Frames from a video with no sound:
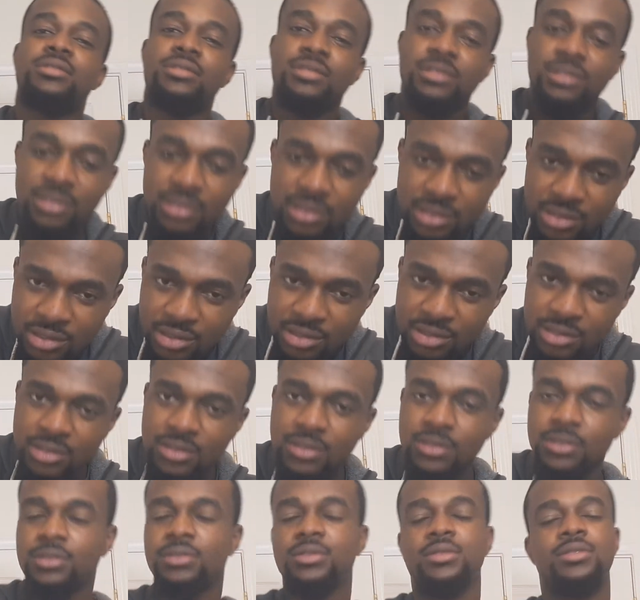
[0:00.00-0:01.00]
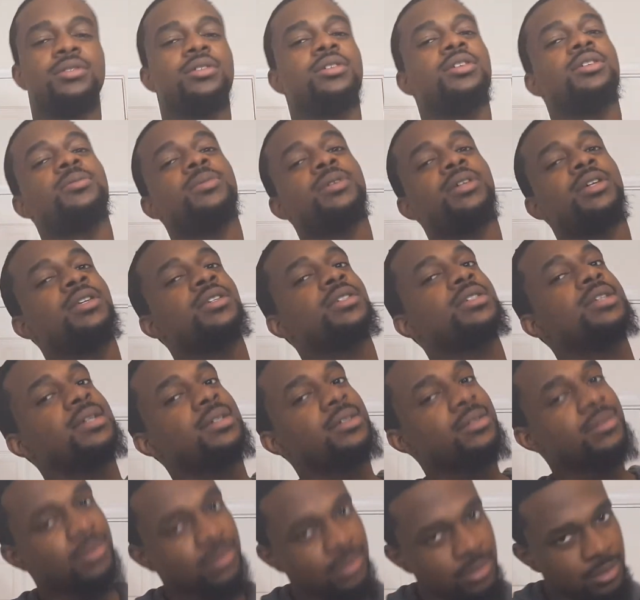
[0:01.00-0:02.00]
you know what I mean? It's
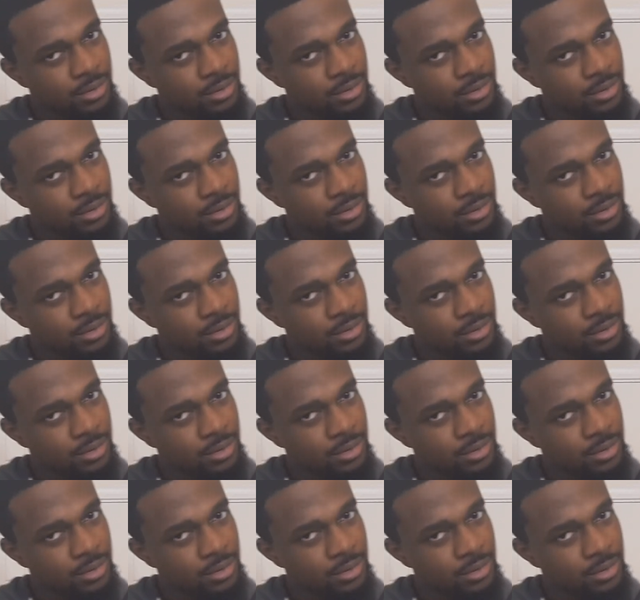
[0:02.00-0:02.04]
like,